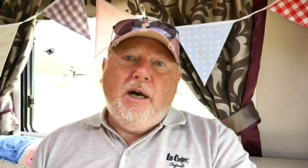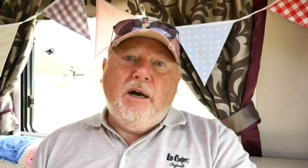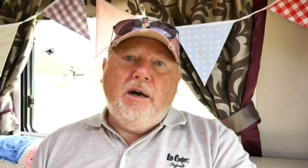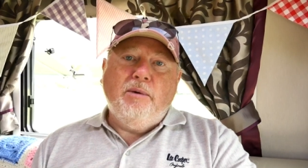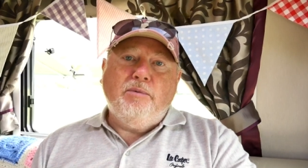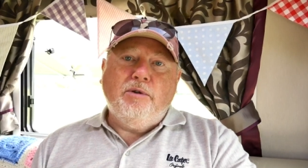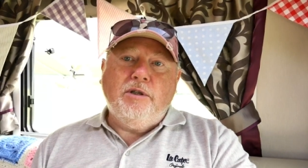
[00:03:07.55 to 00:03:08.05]

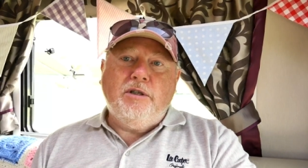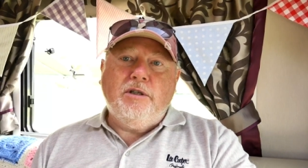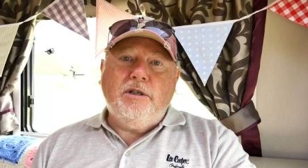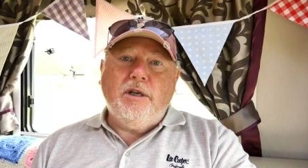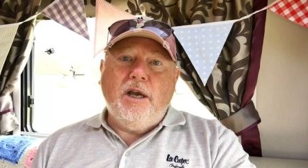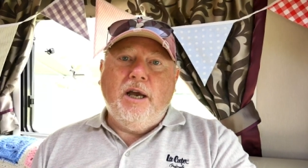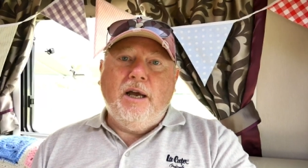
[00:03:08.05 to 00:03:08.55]
I
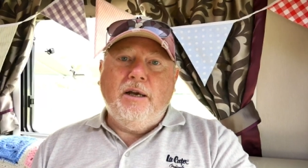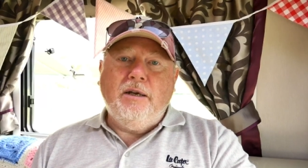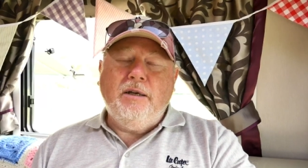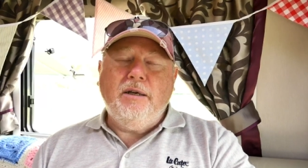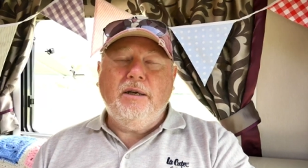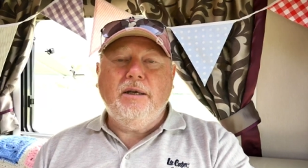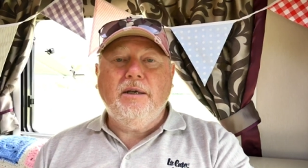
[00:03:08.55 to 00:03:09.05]
was
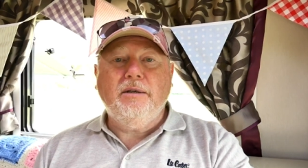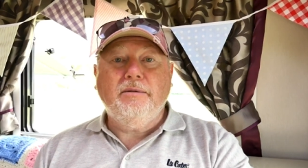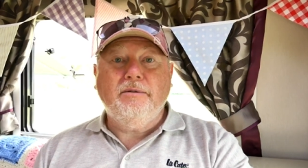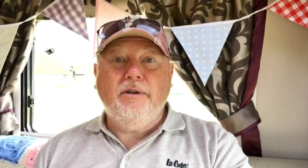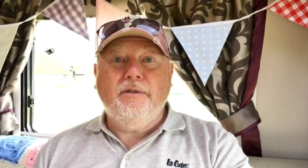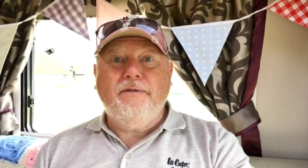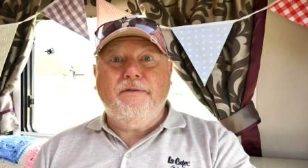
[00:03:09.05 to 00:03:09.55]
uh,
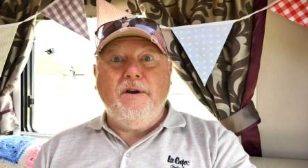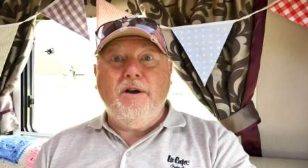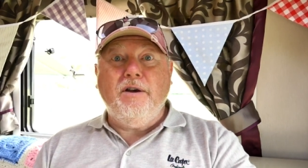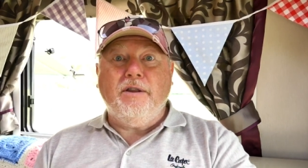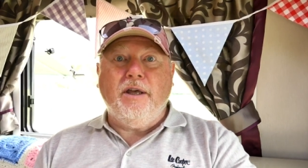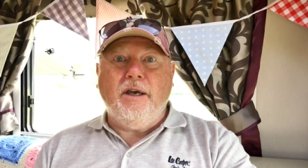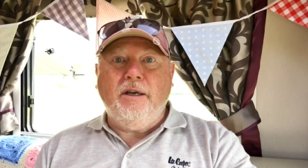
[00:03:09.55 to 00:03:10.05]

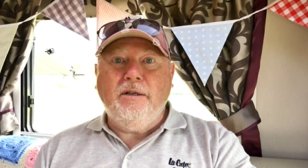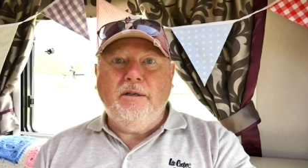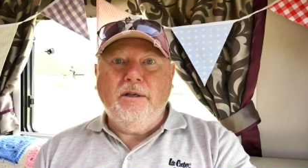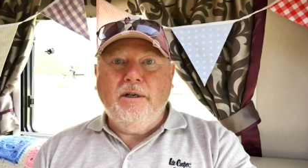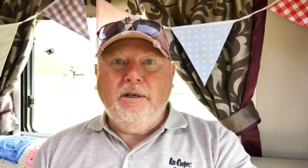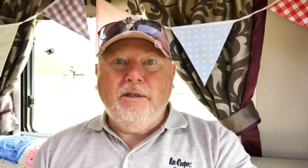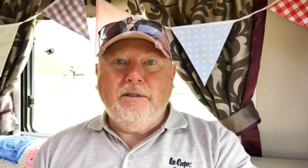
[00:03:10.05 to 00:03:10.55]
further
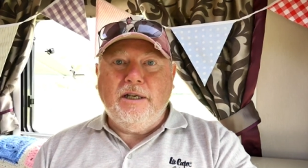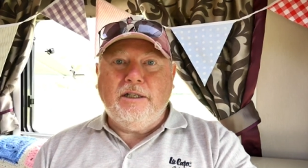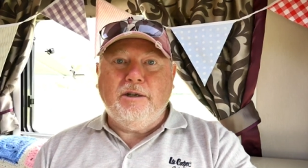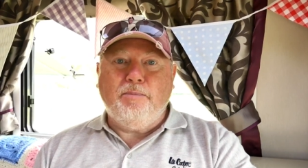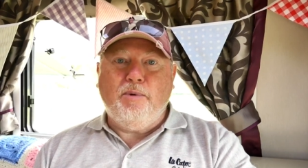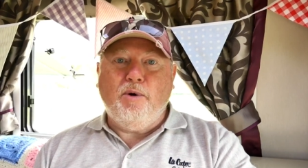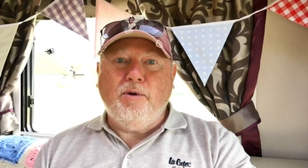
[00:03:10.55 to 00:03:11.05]

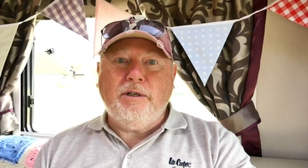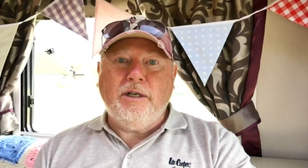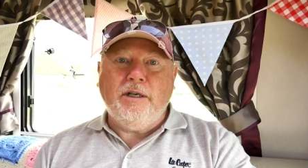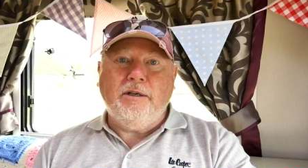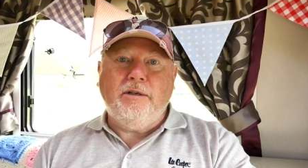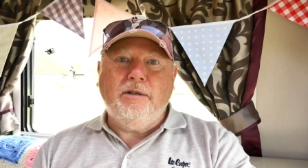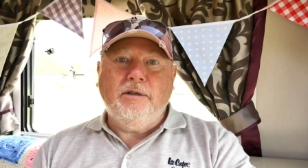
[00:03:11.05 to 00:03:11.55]

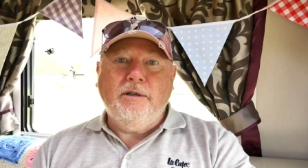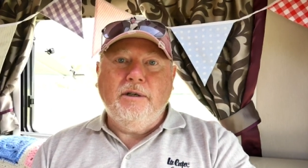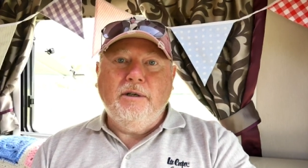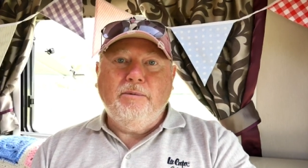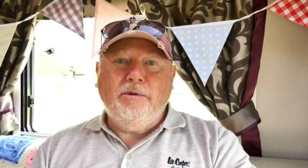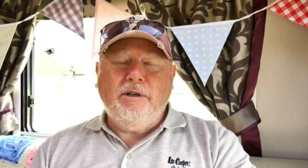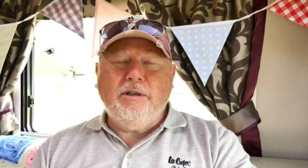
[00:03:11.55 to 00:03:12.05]
disappointed
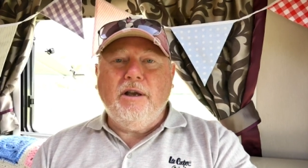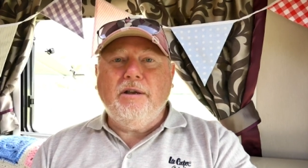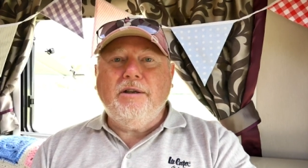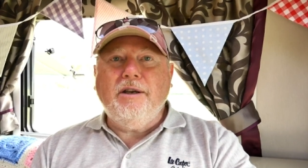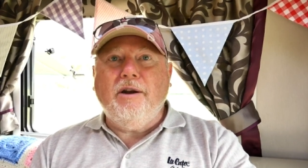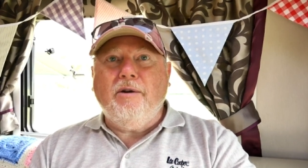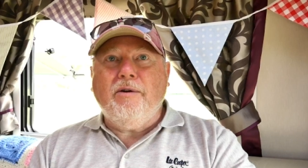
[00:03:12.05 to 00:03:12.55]
because uh,
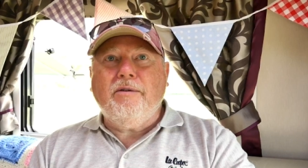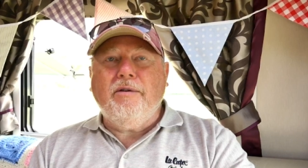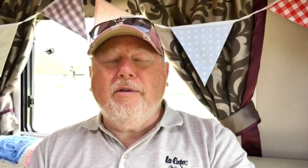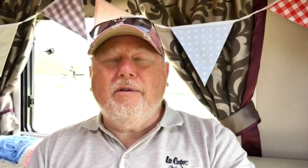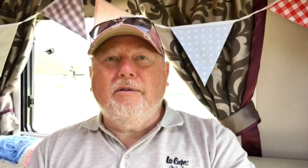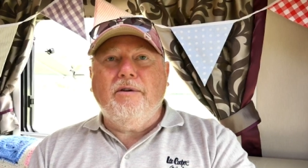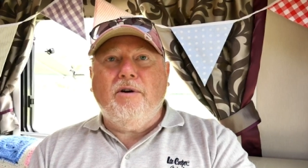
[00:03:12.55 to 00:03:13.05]
you know
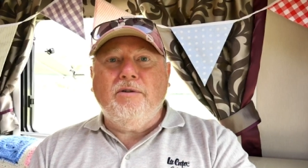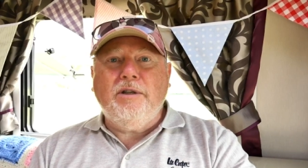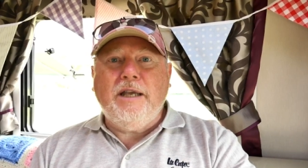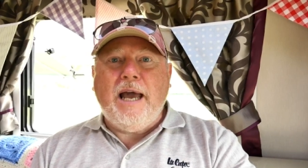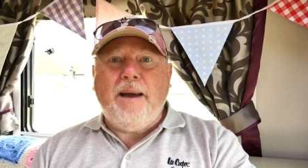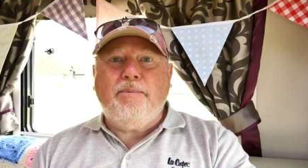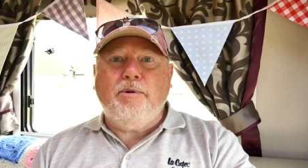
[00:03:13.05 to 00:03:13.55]
on
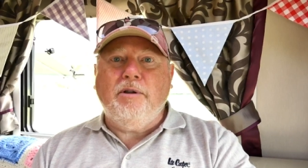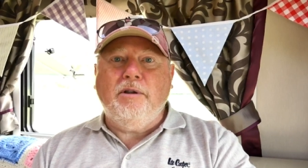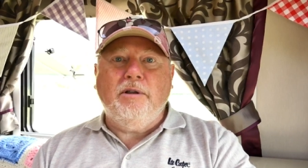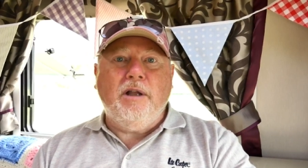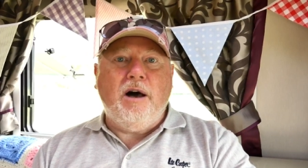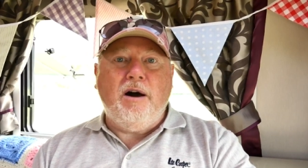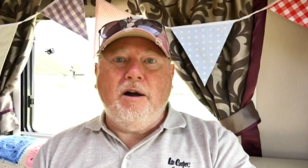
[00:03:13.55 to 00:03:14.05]
the
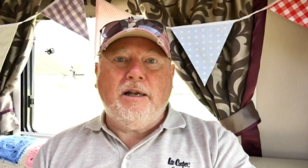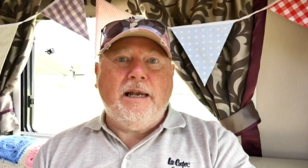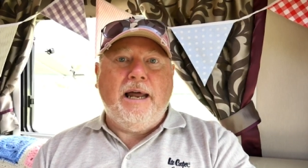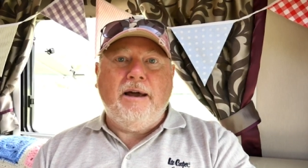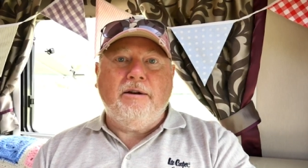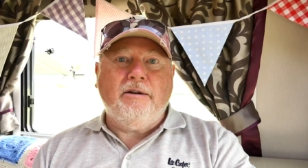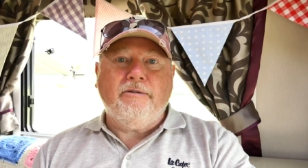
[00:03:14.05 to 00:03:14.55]
Apple
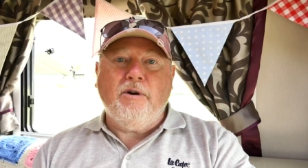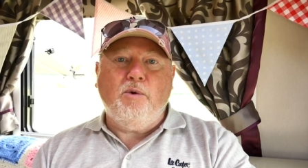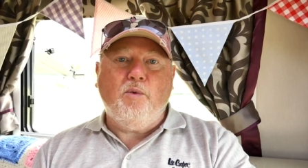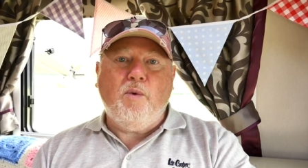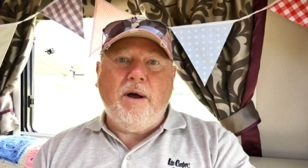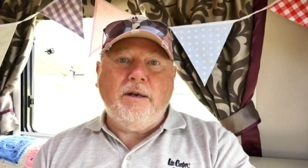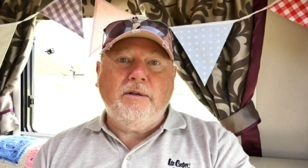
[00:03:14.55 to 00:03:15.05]
iCloud I've got
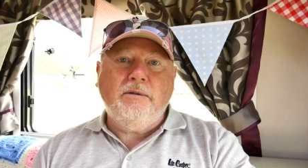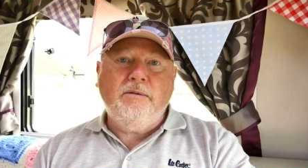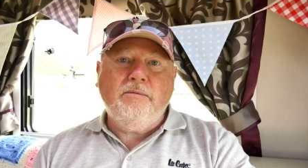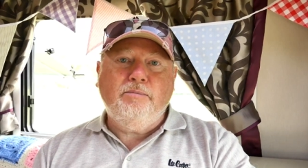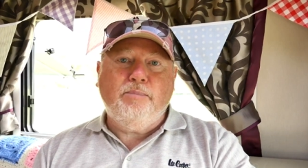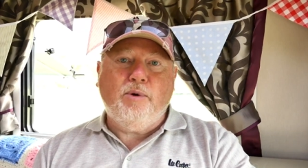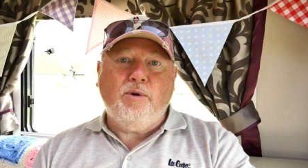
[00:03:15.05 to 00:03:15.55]

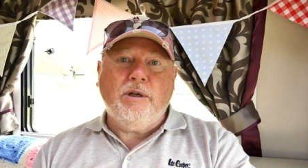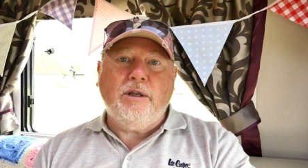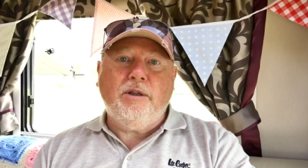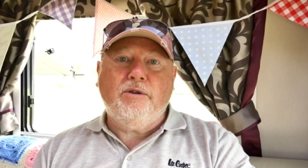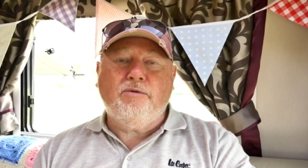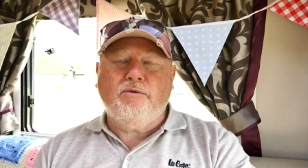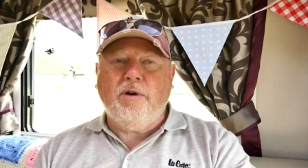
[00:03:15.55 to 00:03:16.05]

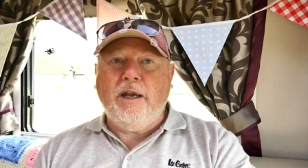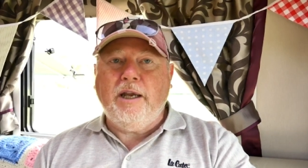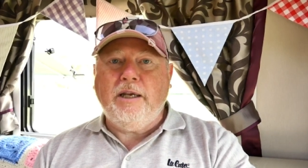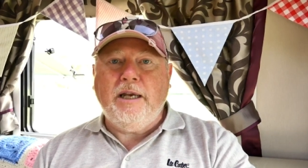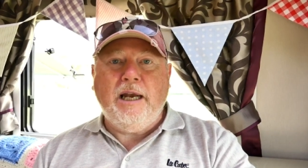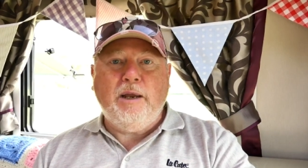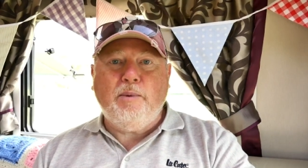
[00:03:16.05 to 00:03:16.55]

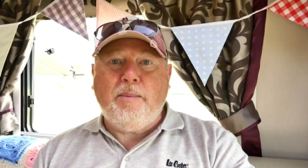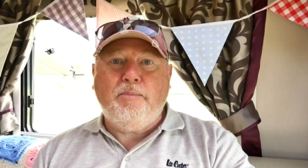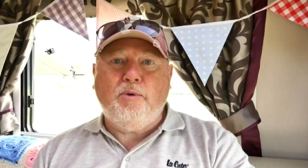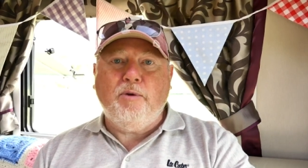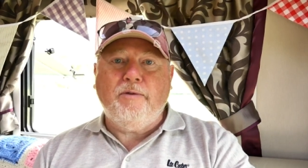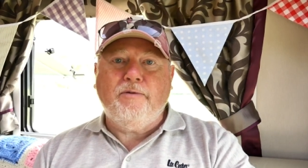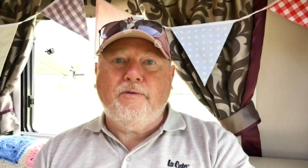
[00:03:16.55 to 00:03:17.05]
1.3 nearly
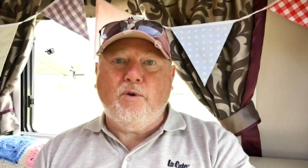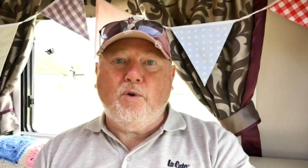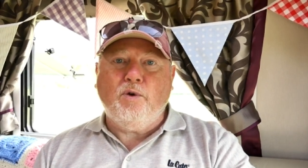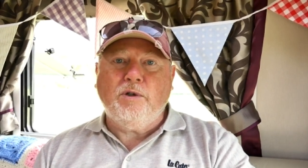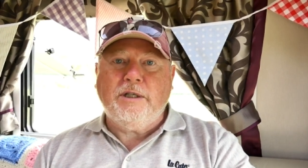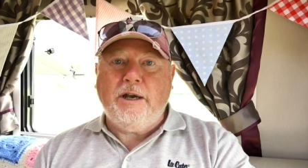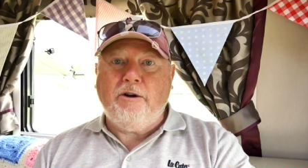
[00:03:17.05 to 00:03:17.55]
1.4
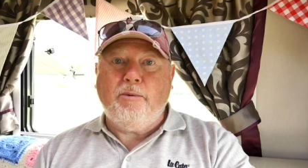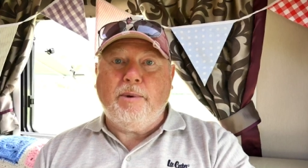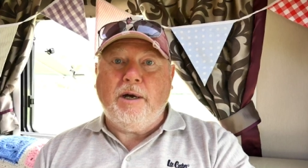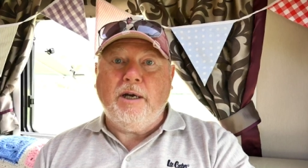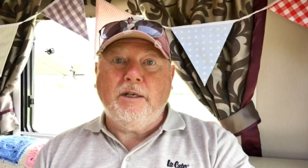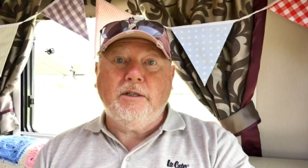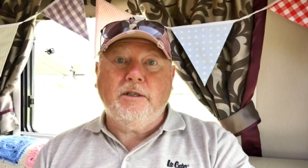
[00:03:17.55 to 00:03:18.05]

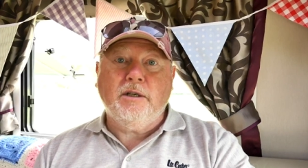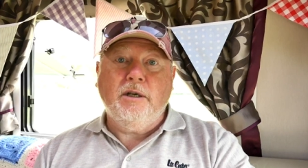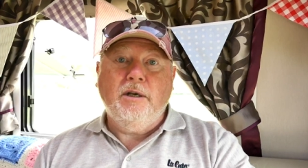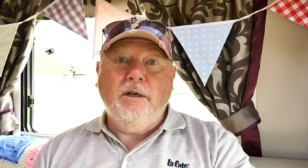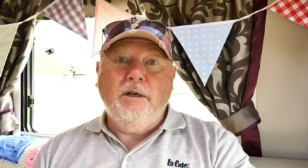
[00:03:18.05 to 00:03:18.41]
terabytes,